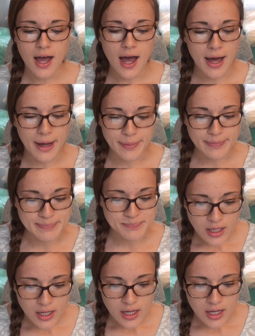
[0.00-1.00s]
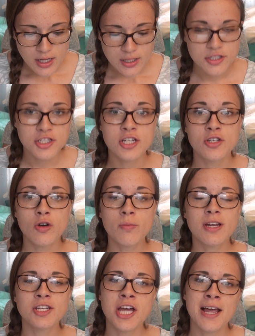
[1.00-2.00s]
Um, she told
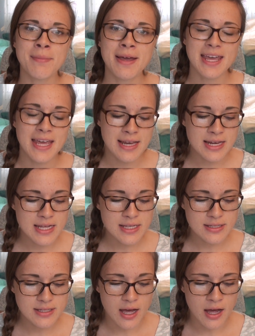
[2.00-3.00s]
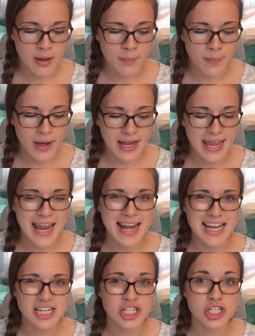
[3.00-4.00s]
me to check my kidneys. Um, I can't
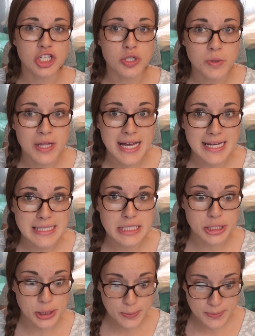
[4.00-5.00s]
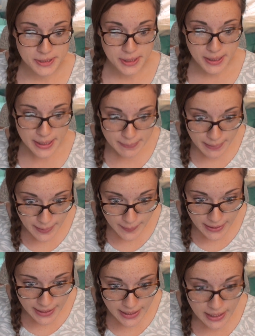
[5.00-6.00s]
actually do that, so I'm sorry
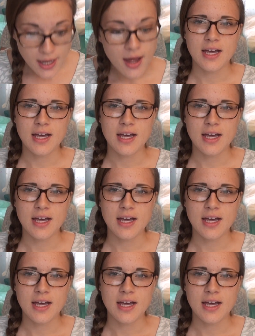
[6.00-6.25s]
about it.